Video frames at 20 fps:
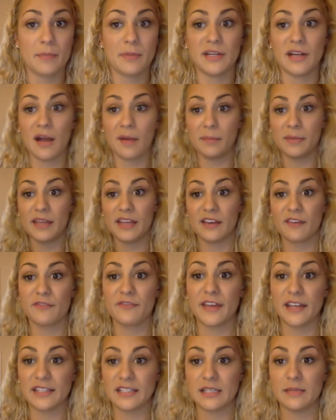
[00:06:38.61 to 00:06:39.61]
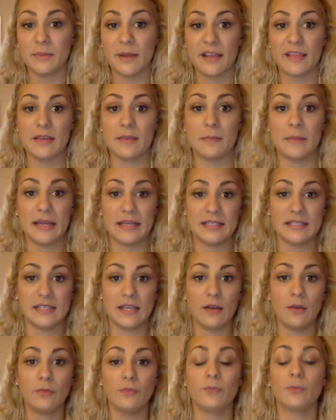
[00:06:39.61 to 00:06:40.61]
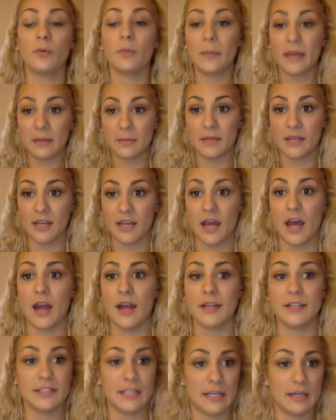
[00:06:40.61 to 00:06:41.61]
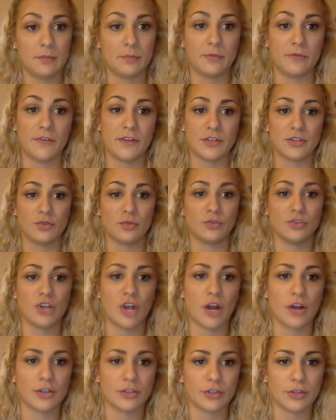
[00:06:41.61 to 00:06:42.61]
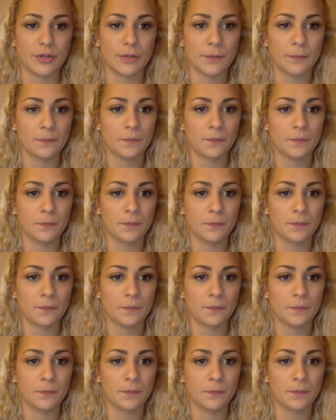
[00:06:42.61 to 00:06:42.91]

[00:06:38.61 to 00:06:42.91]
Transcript: but not being affected by them myself, will make me a kind and professional doctor.